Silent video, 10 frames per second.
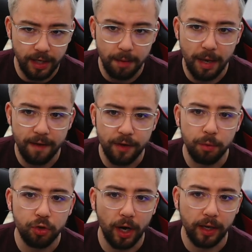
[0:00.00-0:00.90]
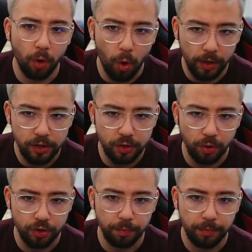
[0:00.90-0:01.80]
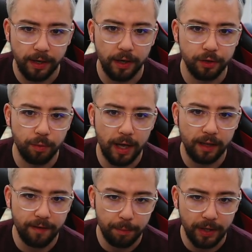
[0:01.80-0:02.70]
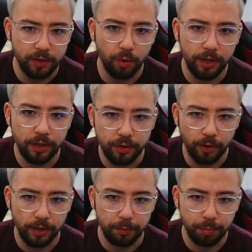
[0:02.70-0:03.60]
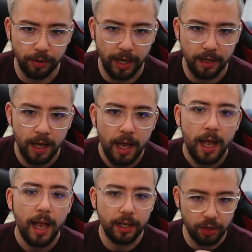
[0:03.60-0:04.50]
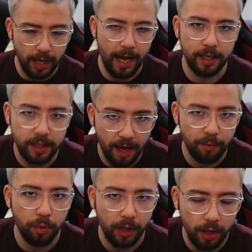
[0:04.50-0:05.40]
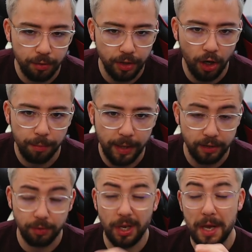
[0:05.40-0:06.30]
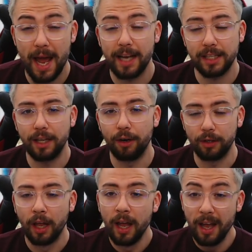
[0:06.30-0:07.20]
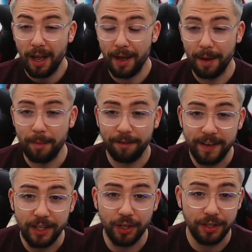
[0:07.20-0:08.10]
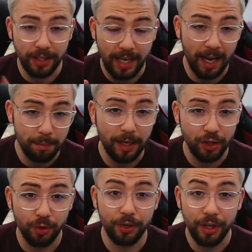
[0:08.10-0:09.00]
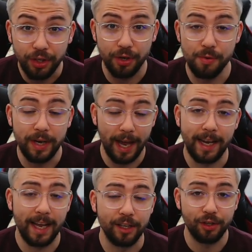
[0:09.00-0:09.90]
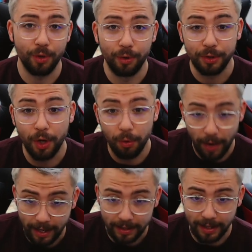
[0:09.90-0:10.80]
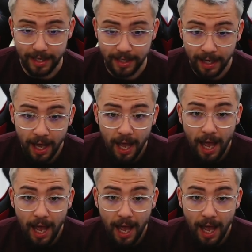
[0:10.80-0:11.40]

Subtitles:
the same if you try and uninstall something as well. If I press uninstall this plugin, it's going to ask if you want to close OBS. So it's a nice little feature to kind of make sure you do get it installed correctly.